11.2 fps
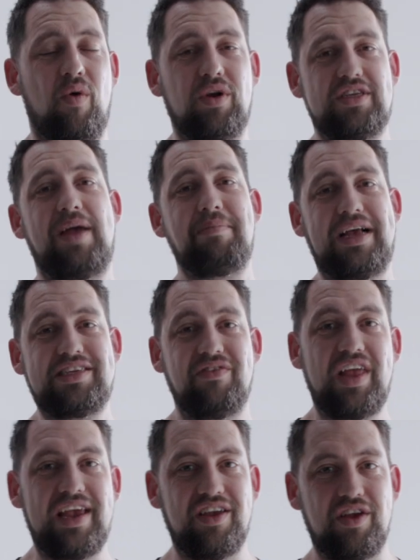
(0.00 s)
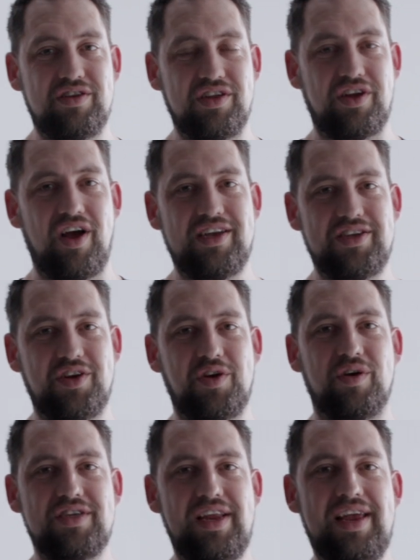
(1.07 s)
I want to say a massive thank you to the guys at
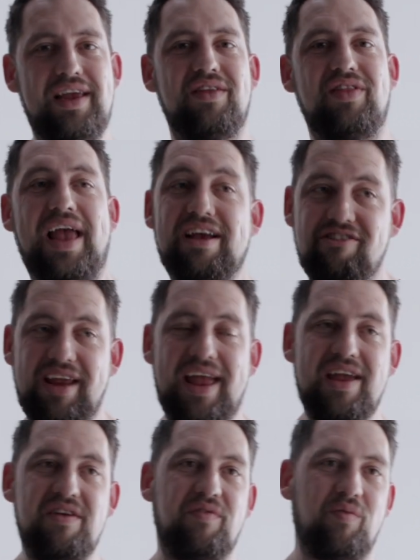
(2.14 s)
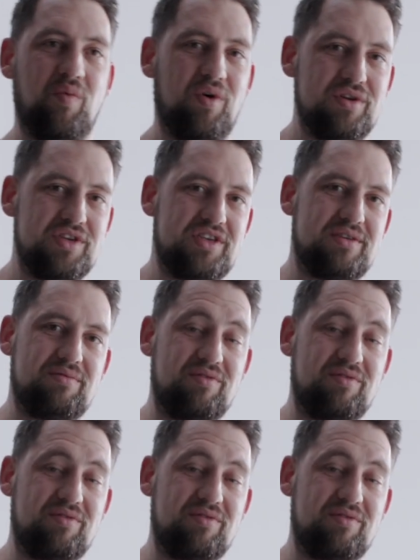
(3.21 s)
Gozney. Their creative was